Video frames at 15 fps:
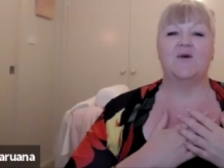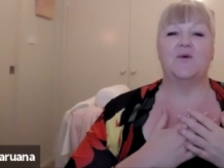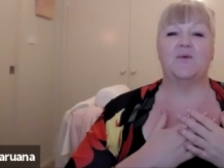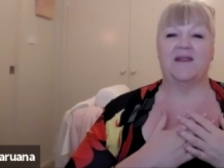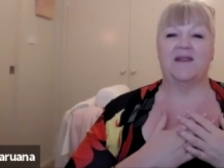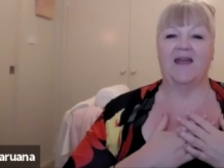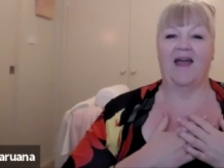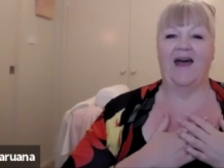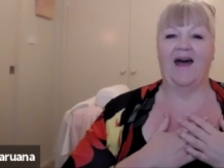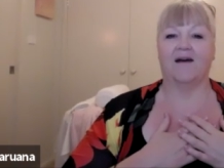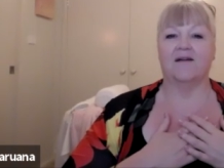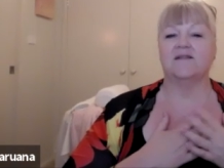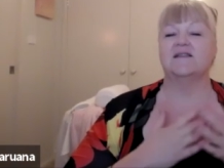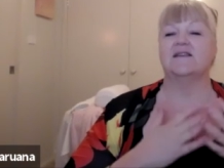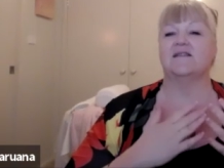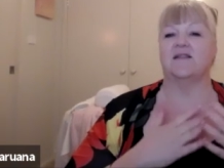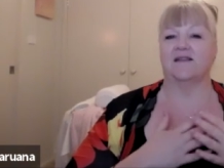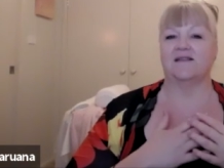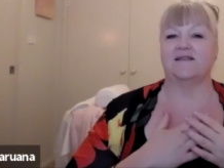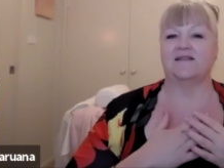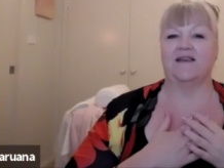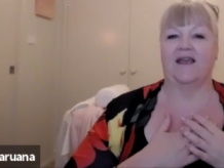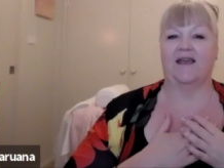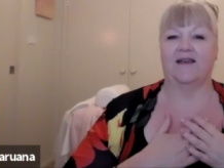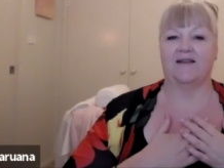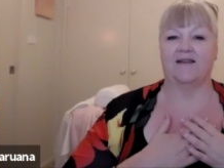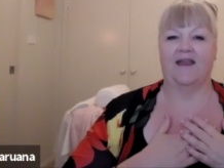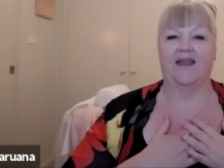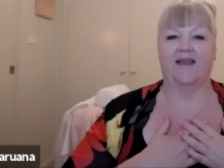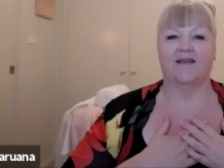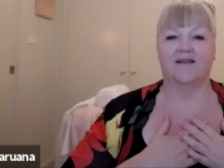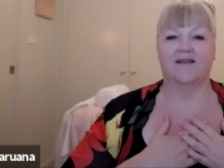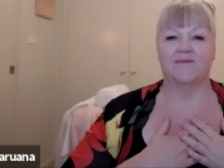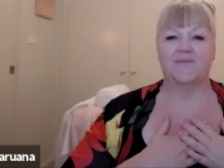without this technique.